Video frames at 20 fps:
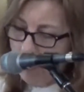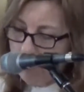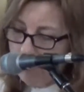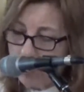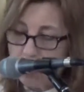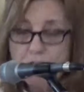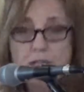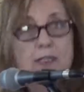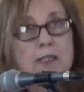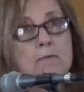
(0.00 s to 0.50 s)

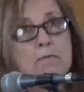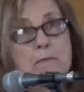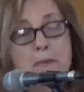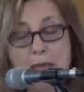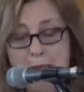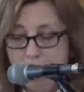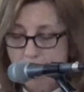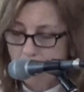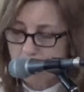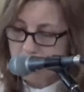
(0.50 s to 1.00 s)
much as a
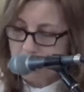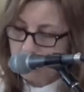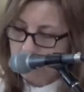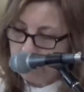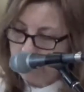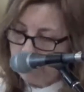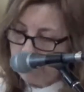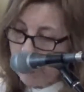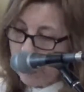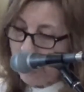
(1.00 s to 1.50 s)
male
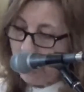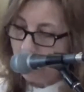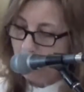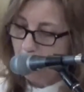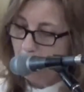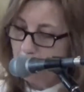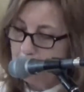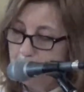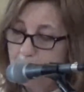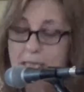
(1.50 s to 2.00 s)

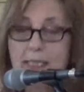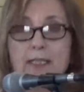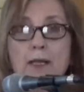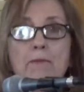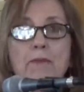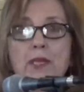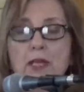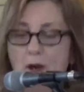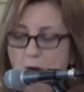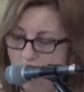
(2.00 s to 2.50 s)
sparrow picks
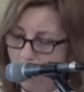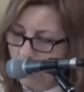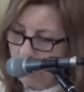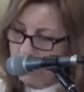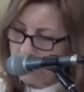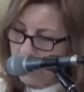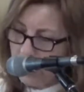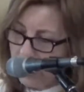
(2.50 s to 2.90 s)
up the odds